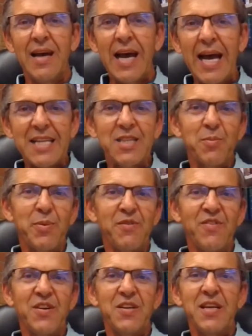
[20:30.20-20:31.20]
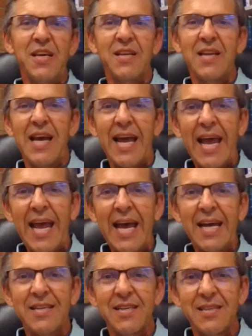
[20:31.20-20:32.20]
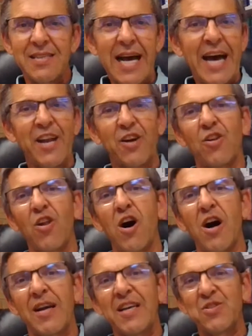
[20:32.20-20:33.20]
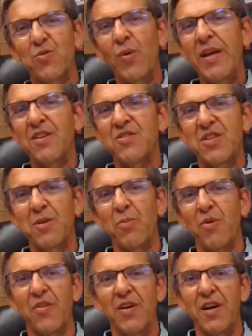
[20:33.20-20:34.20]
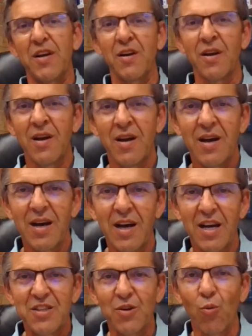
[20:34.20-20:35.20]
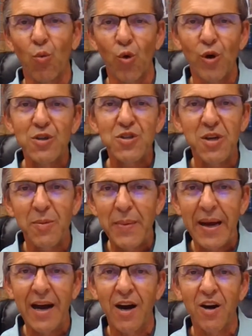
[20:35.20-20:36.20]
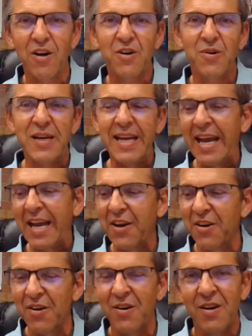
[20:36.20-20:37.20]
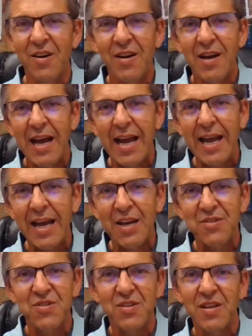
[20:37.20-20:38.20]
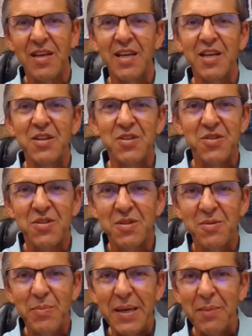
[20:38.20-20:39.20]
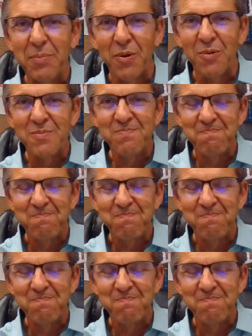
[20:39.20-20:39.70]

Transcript: at the pavilion at 9 o'clock as we assemble there to worship our Creator as His people.